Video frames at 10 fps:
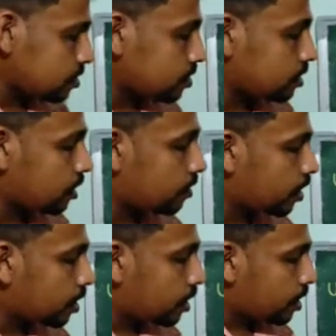They are
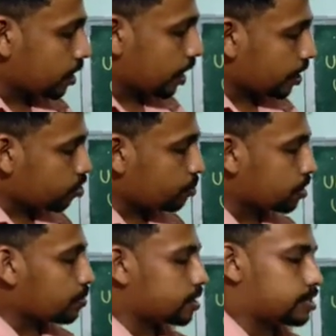aerobic
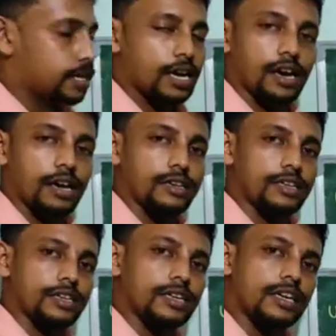bacteria
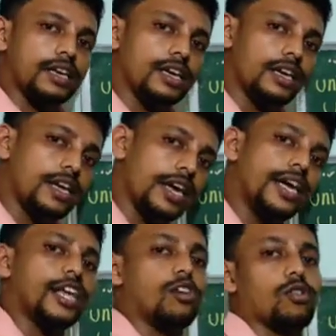and
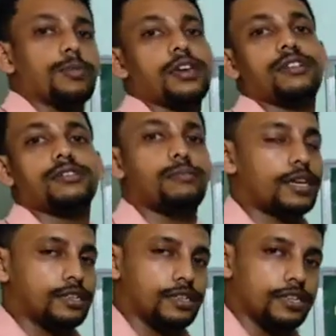anaerobic
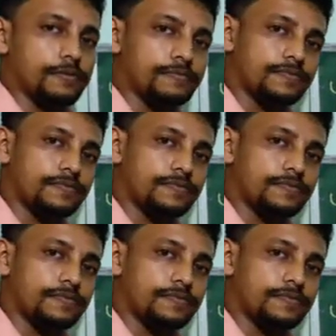bacteria.